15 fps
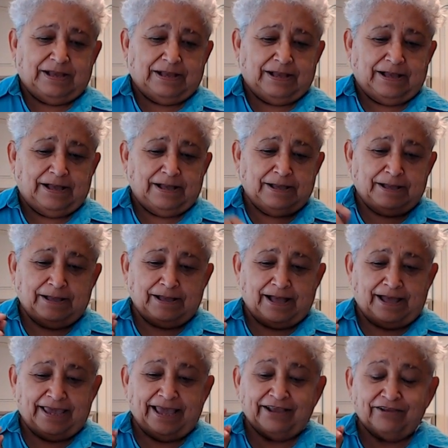
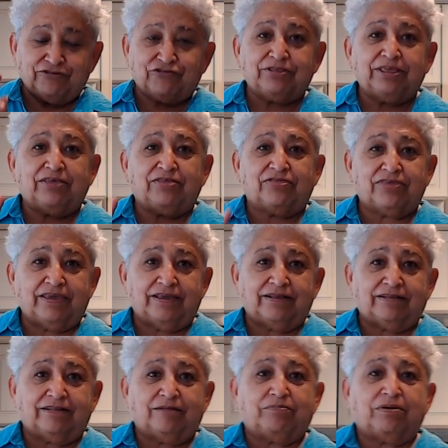I actually
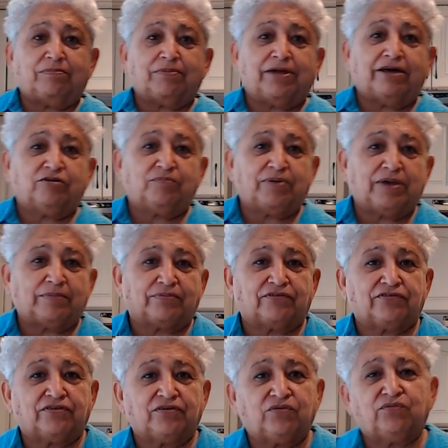think the poblano
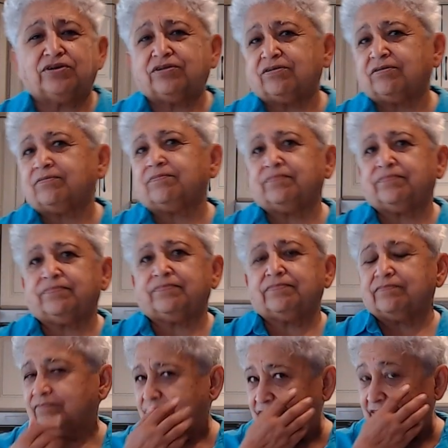peppers, and we'll
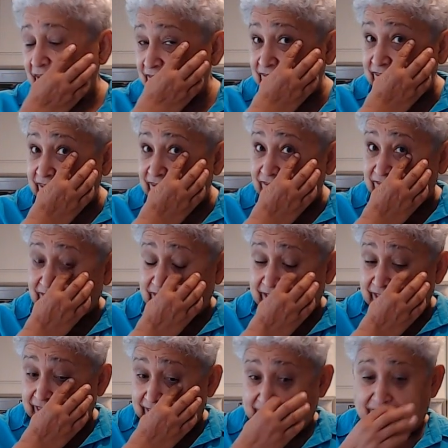test this
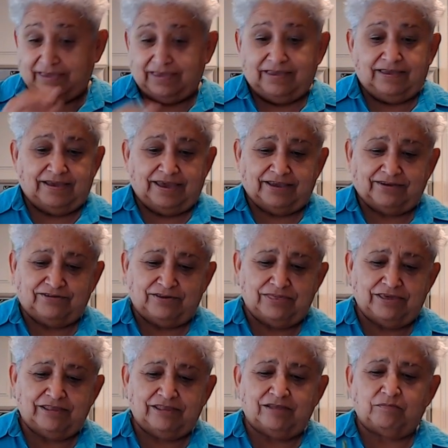today, I actually
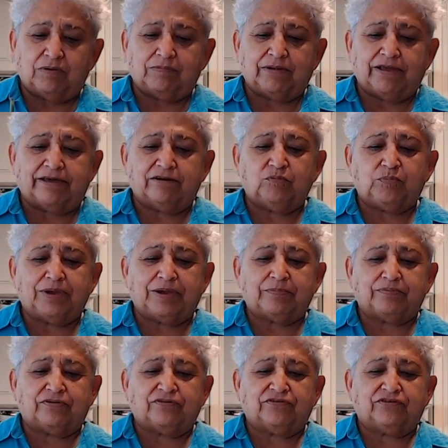think the poblano
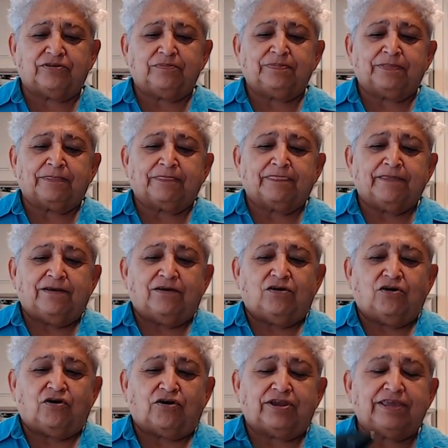peppers
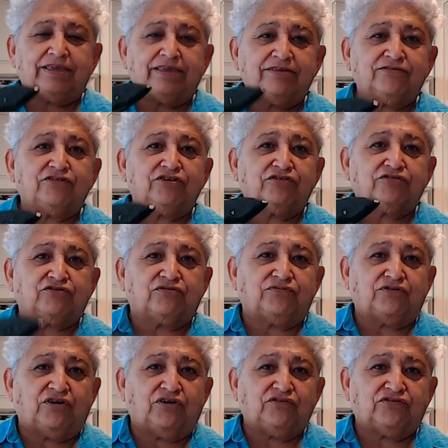are easier to
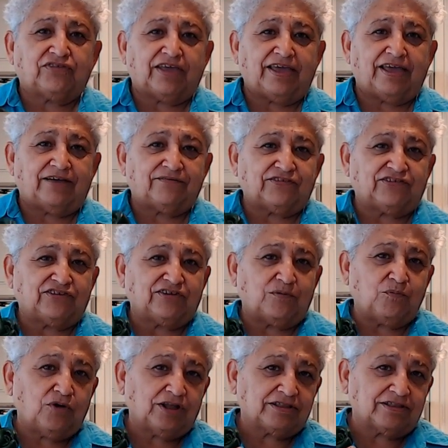roast. They have a
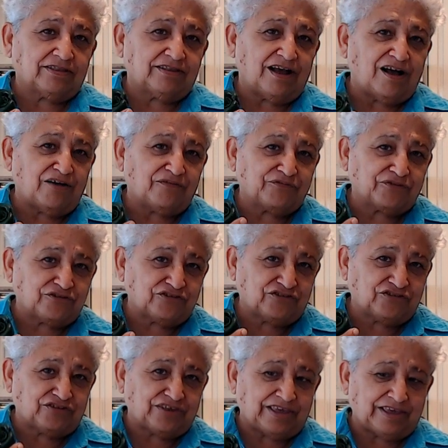somewhat tougher
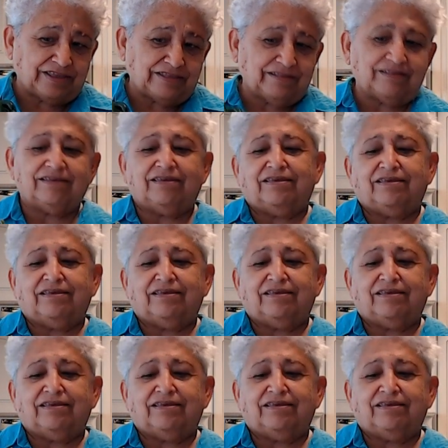skin,